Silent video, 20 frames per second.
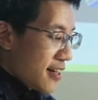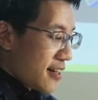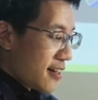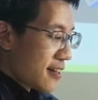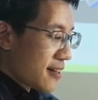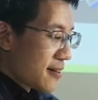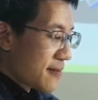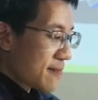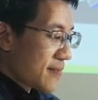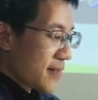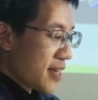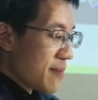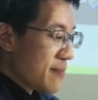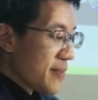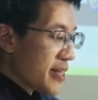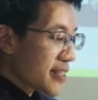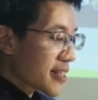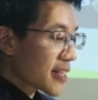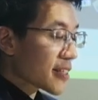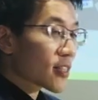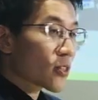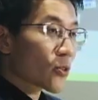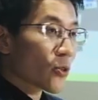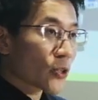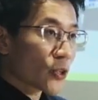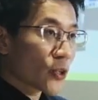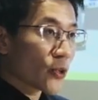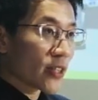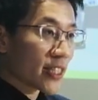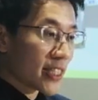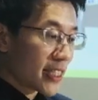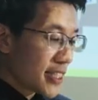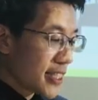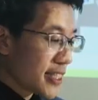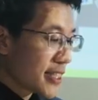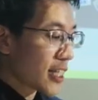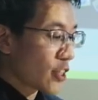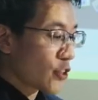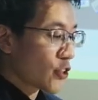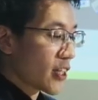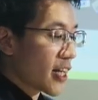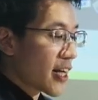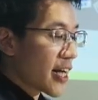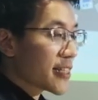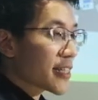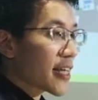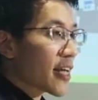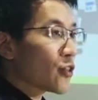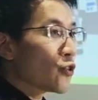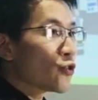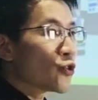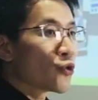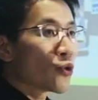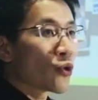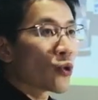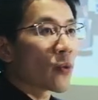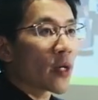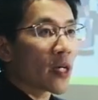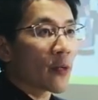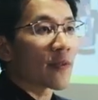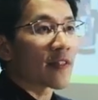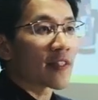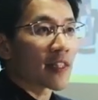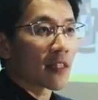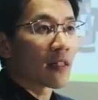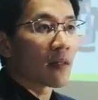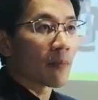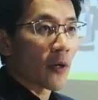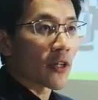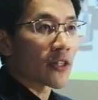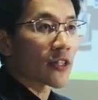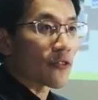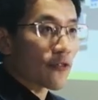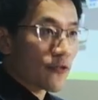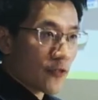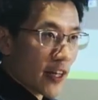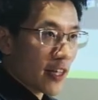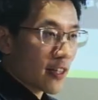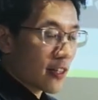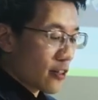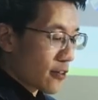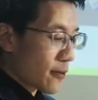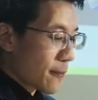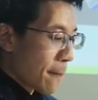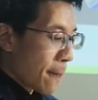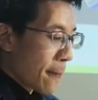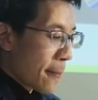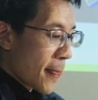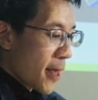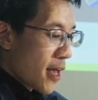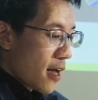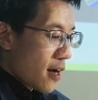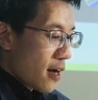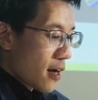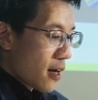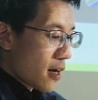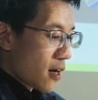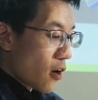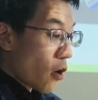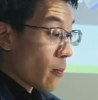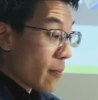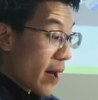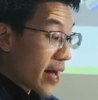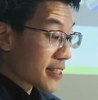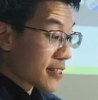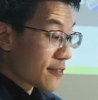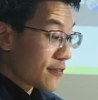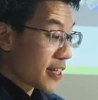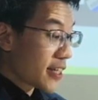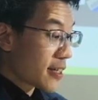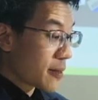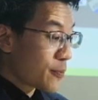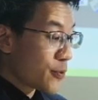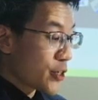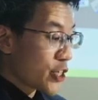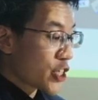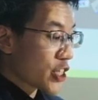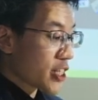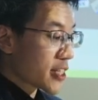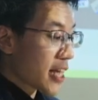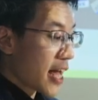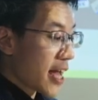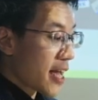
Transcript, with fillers: um, it means that the source code is decentralized and you do away with single points of failure uh, or massive data breaches.